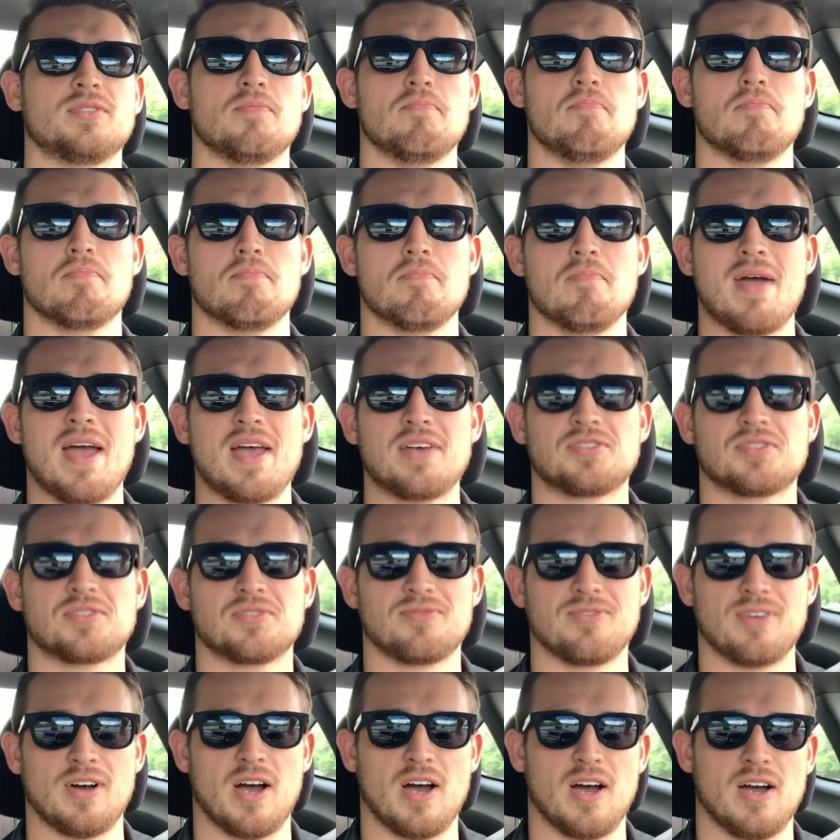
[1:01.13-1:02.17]
Master
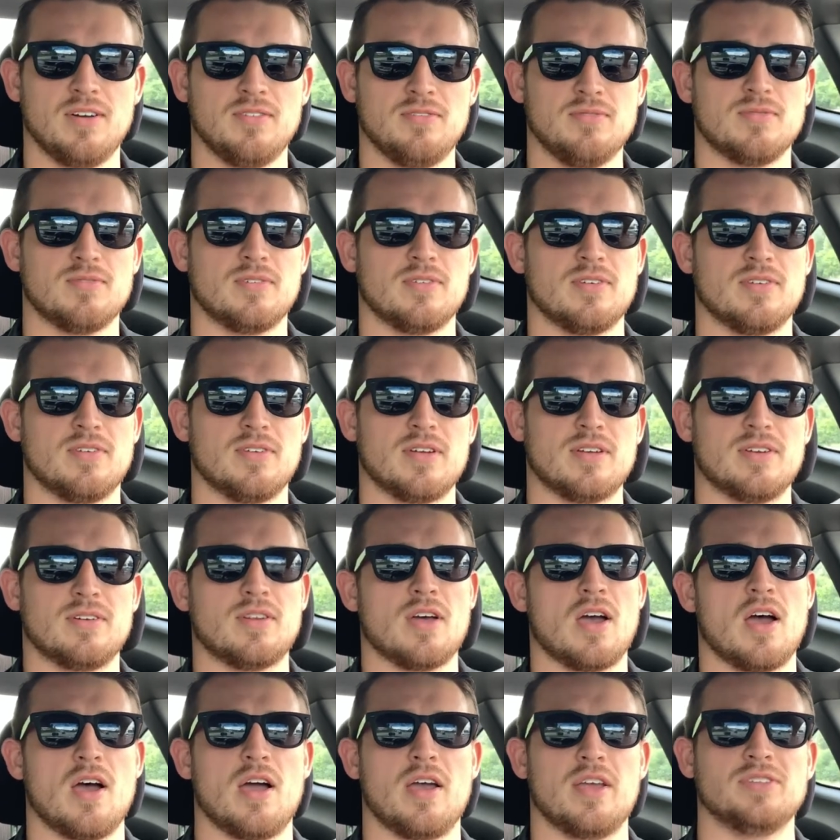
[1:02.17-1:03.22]
Fa,
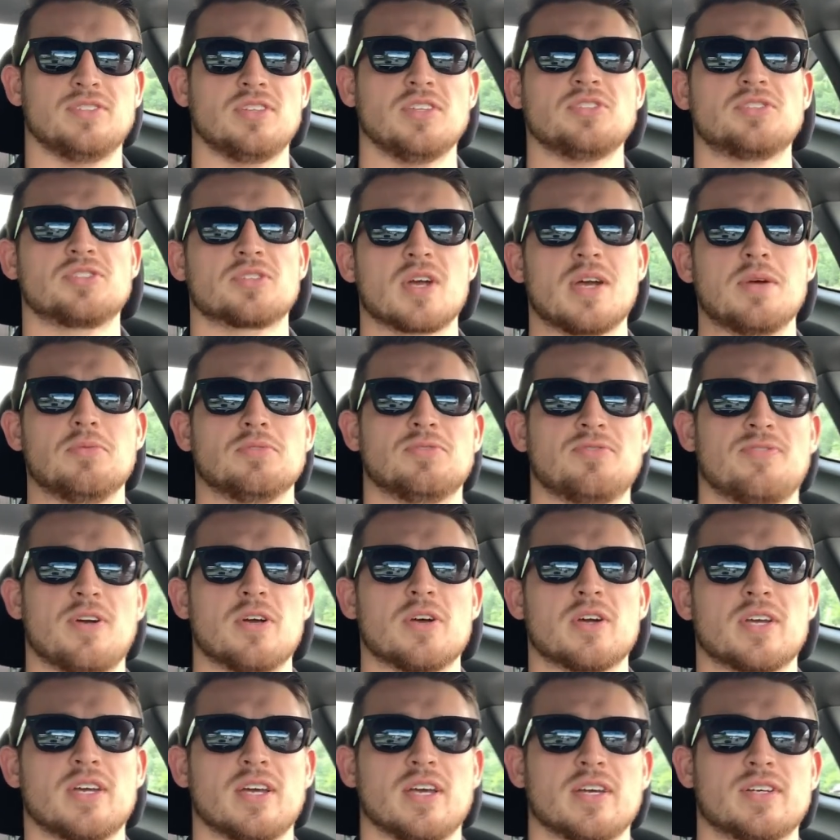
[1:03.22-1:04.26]
uh, his Instagram is
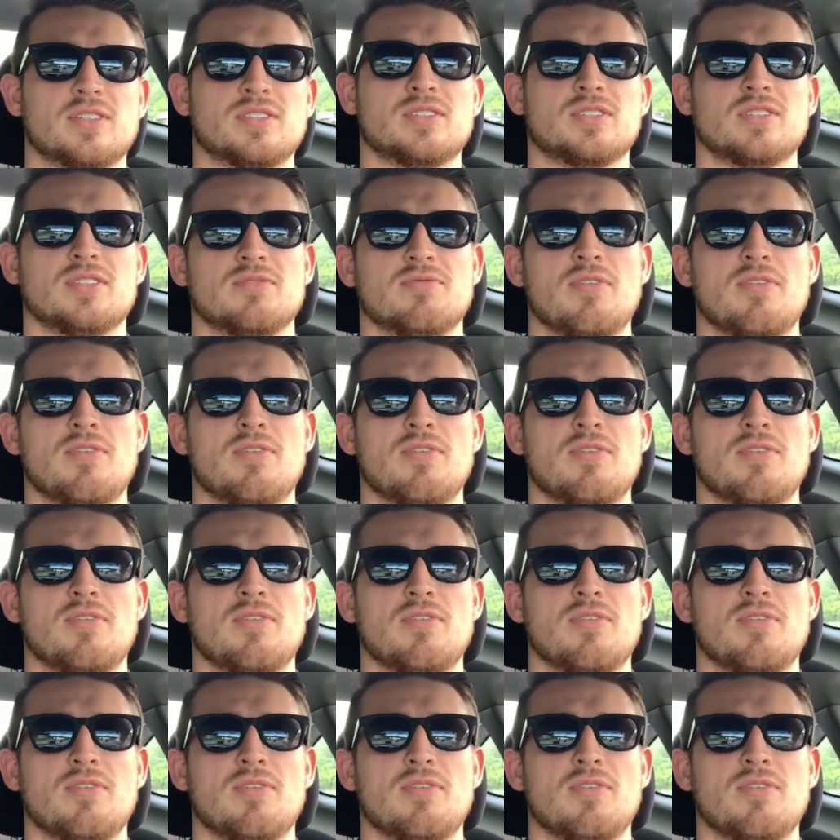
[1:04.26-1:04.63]
Farah Kicks,